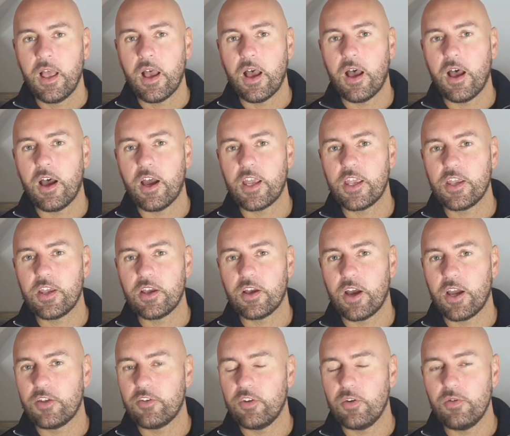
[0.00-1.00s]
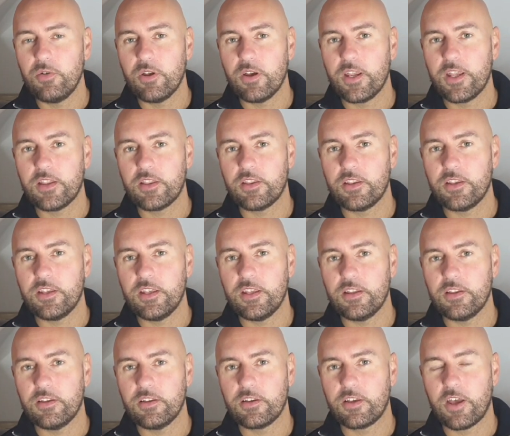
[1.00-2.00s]
I do like
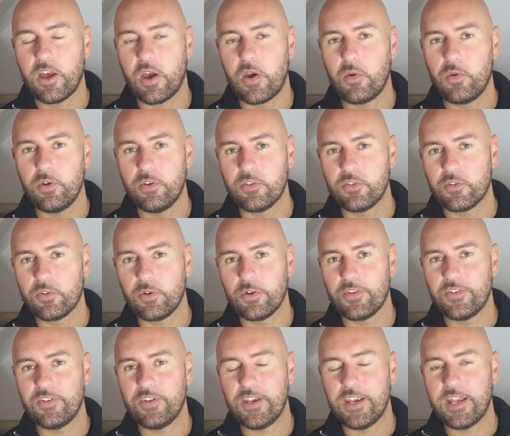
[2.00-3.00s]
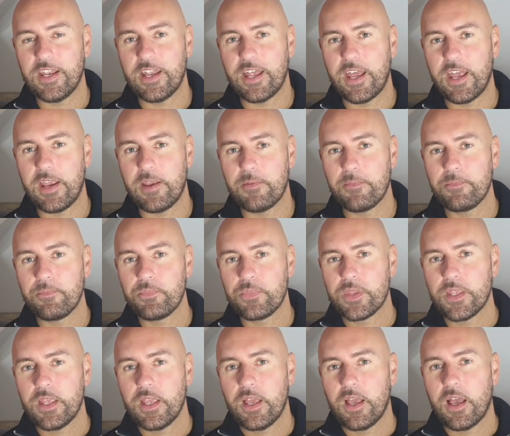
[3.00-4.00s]
the cola sort of DNA.
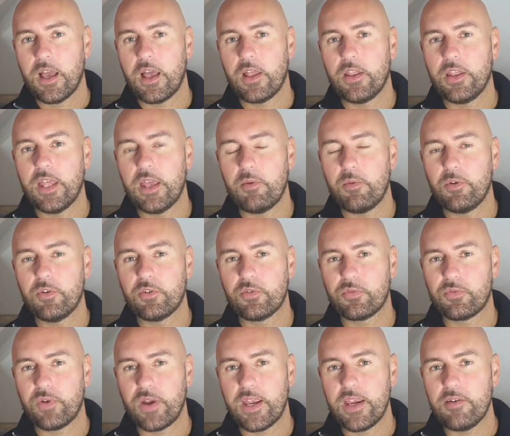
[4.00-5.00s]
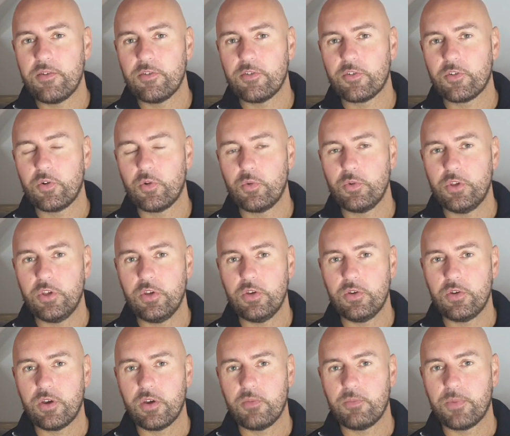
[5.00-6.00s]
There was a fragrance called
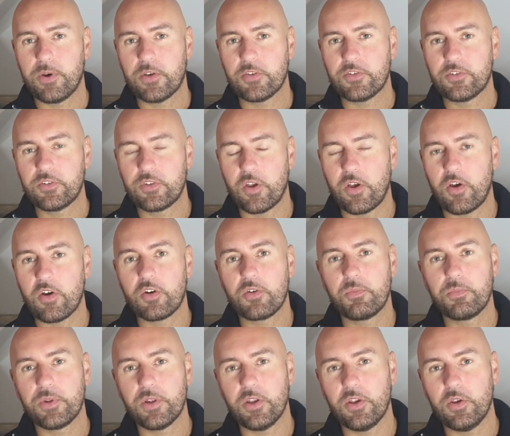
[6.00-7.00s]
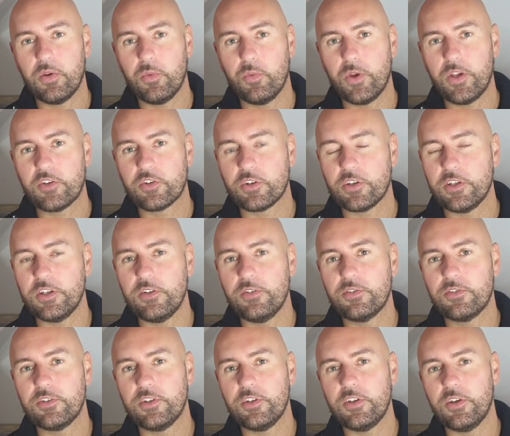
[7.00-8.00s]
Hugo Boss Dark Blue, which I
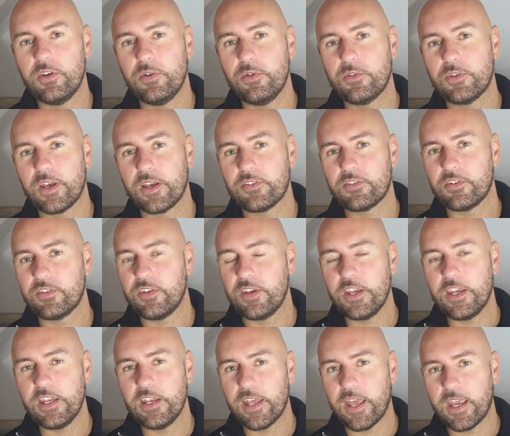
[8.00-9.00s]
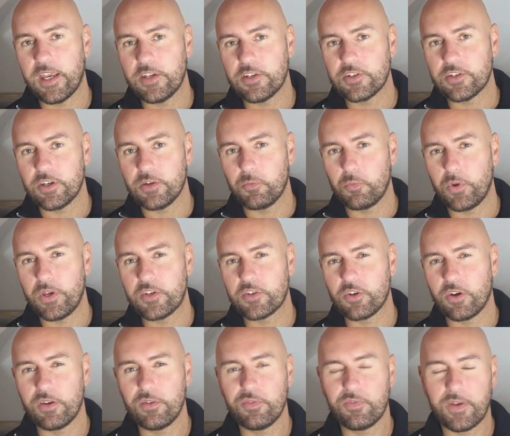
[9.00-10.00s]
used to use as a teenager, which
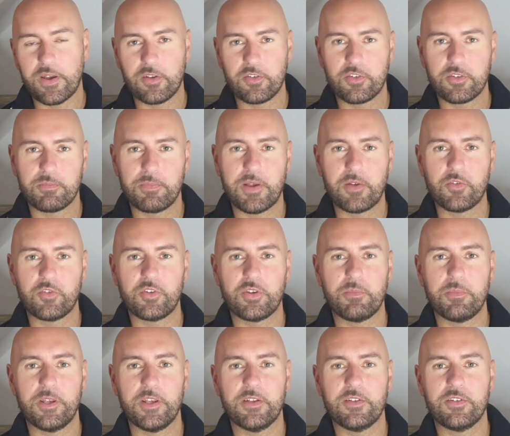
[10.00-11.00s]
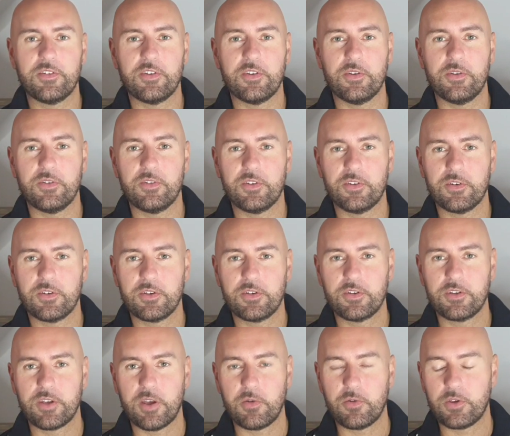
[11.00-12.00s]
I felt smelt similar to
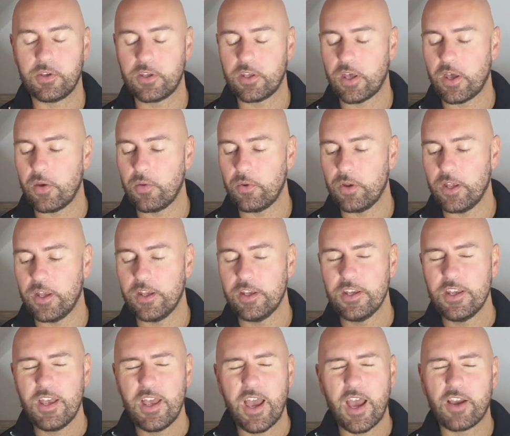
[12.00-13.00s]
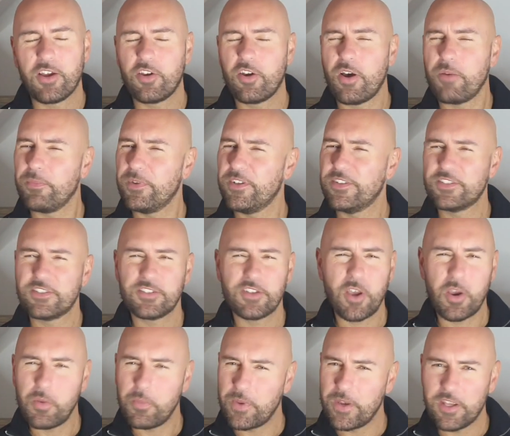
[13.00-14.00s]
Coca-Cola and got me
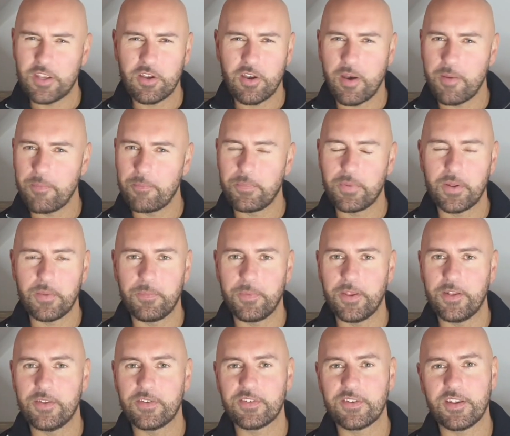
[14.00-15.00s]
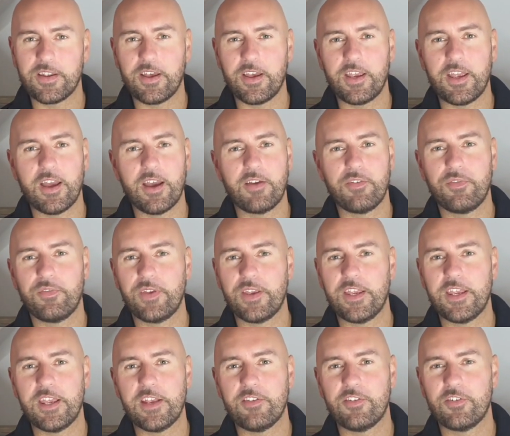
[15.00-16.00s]
so many compliments, and I
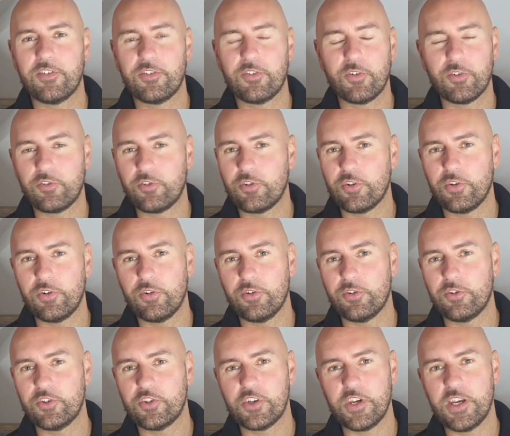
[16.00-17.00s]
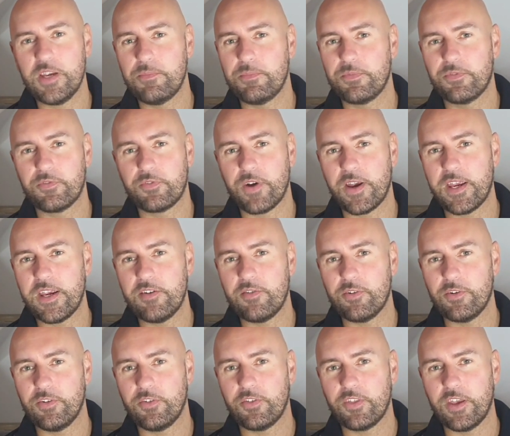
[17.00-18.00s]
think it's such a good cheap
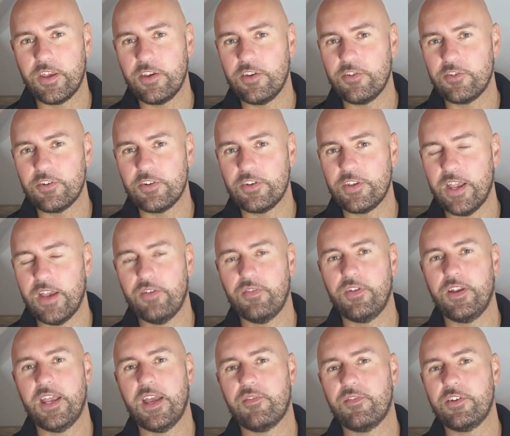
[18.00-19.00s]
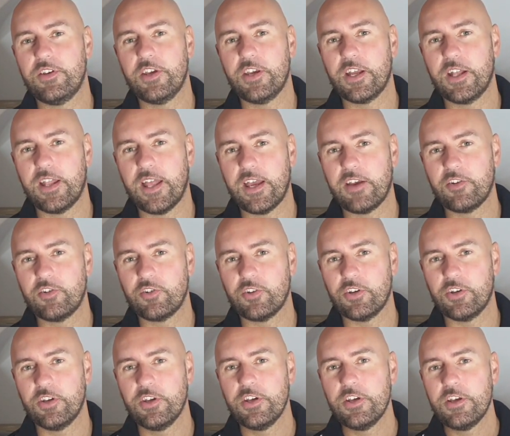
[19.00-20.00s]
fragrance that you should definitely have in your
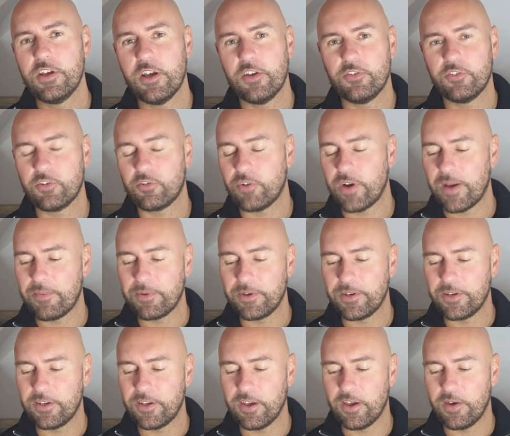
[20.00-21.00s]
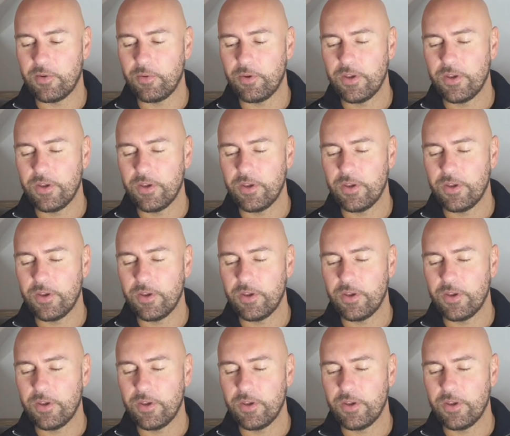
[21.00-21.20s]
collection as a grab and go.